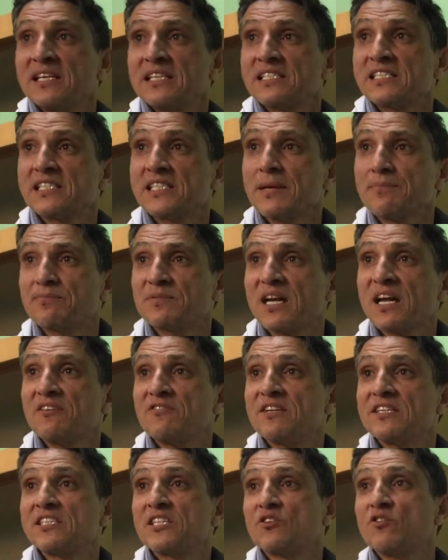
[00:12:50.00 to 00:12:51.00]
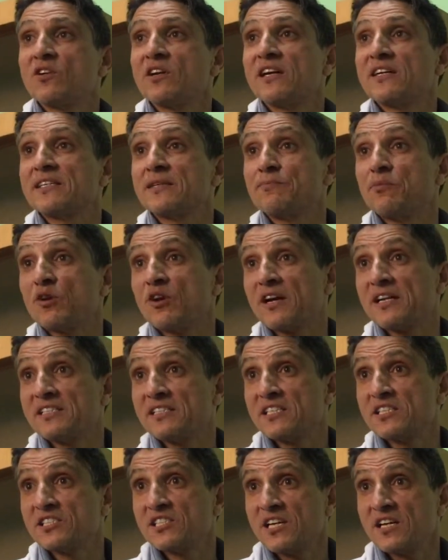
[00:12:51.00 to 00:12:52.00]
septal ventricular
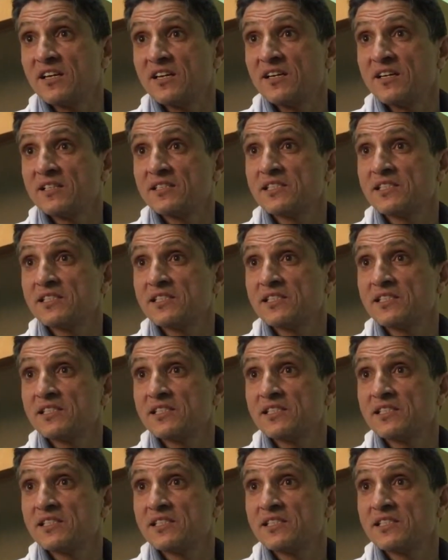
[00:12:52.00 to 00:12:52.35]
depolarization,